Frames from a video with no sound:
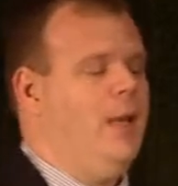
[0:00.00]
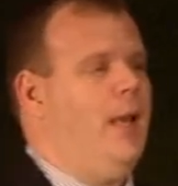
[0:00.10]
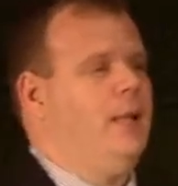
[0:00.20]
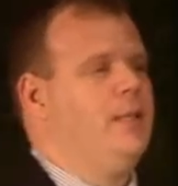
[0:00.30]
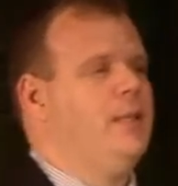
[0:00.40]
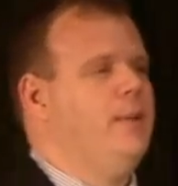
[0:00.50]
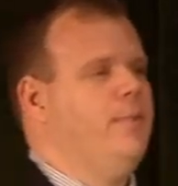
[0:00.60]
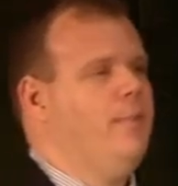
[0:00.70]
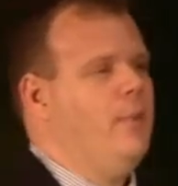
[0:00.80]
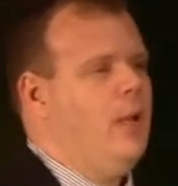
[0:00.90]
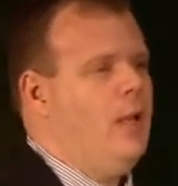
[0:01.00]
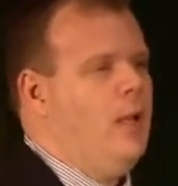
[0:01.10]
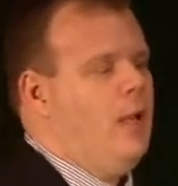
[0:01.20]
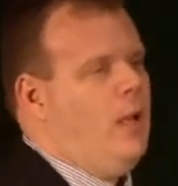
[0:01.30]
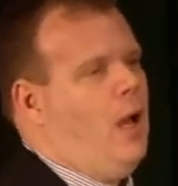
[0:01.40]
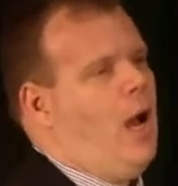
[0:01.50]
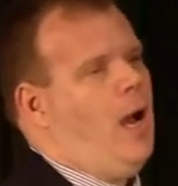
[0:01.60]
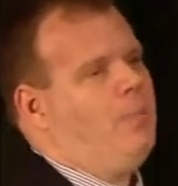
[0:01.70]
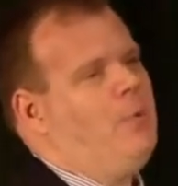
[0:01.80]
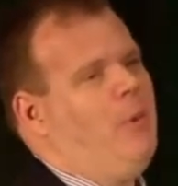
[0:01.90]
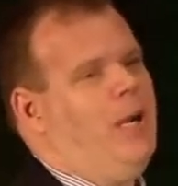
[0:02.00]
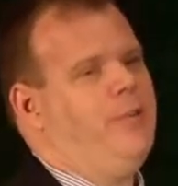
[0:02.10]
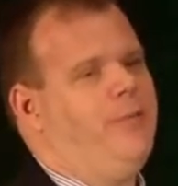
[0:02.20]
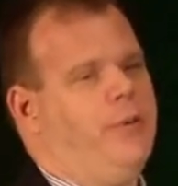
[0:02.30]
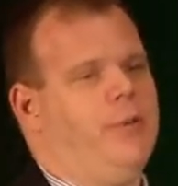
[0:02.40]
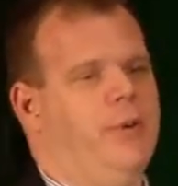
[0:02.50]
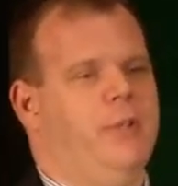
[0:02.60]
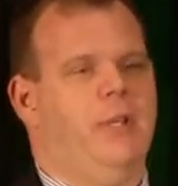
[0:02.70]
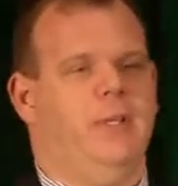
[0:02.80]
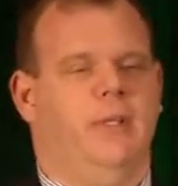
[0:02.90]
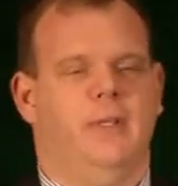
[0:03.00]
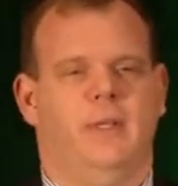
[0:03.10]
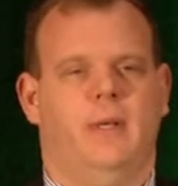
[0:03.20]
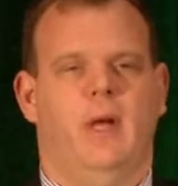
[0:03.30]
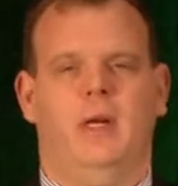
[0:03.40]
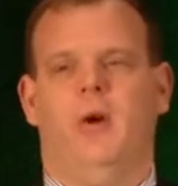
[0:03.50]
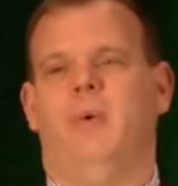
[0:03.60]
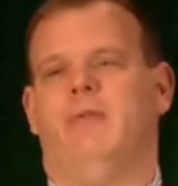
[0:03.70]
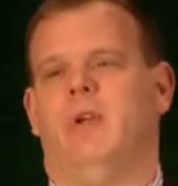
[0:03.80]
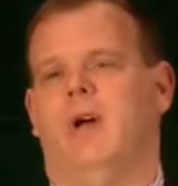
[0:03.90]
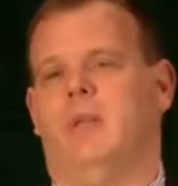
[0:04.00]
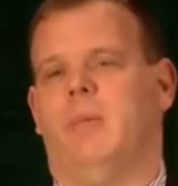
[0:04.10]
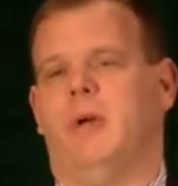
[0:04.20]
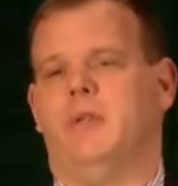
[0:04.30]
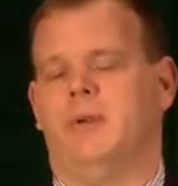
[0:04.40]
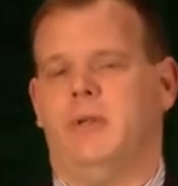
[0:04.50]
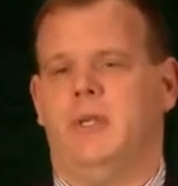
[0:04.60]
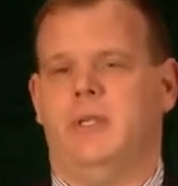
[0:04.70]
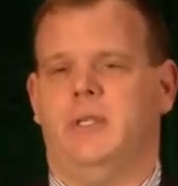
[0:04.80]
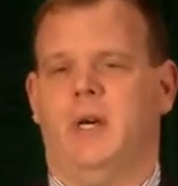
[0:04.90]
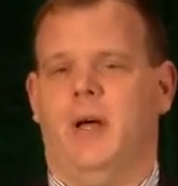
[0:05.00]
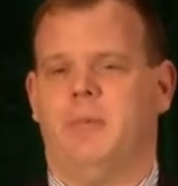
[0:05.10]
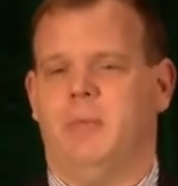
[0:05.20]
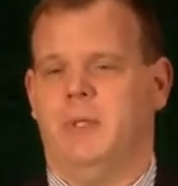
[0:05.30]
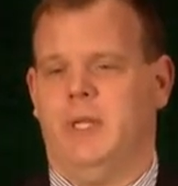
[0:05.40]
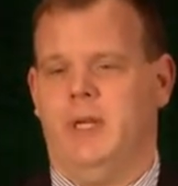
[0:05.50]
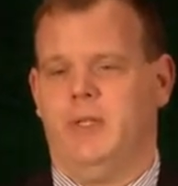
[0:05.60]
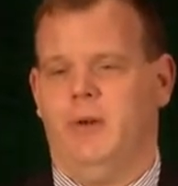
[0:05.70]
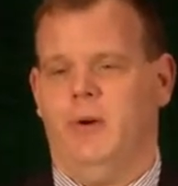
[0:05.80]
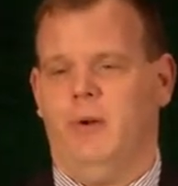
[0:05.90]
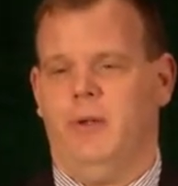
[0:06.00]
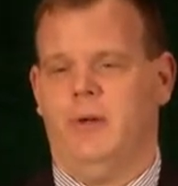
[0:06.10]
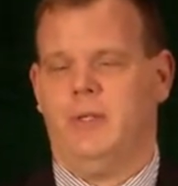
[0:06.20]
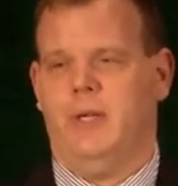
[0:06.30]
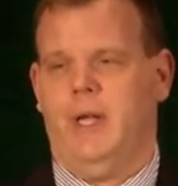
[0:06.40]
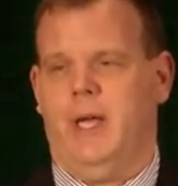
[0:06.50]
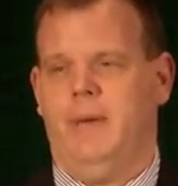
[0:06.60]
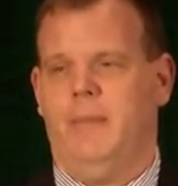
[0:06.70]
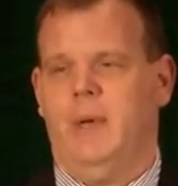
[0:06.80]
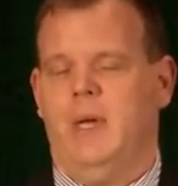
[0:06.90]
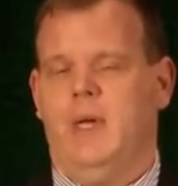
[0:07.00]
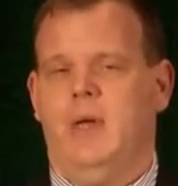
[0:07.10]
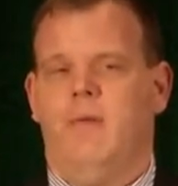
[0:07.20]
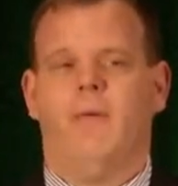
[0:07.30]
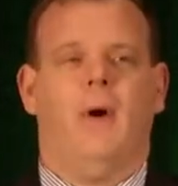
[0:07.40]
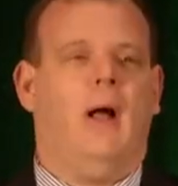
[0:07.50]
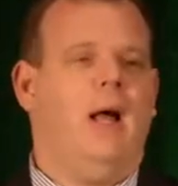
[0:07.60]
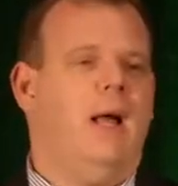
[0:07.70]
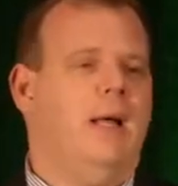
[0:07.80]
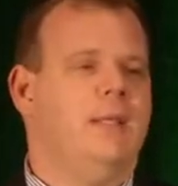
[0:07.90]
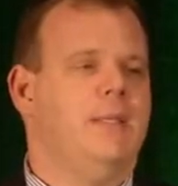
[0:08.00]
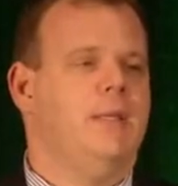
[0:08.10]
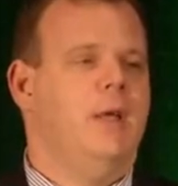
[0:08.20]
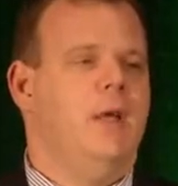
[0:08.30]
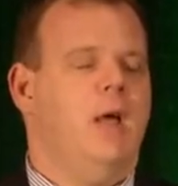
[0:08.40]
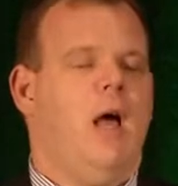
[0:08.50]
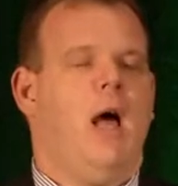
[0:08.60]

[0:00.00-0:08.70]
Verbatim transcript: Next, optimize for search engines. I know we've talked about search engine optimization earlier today. For us,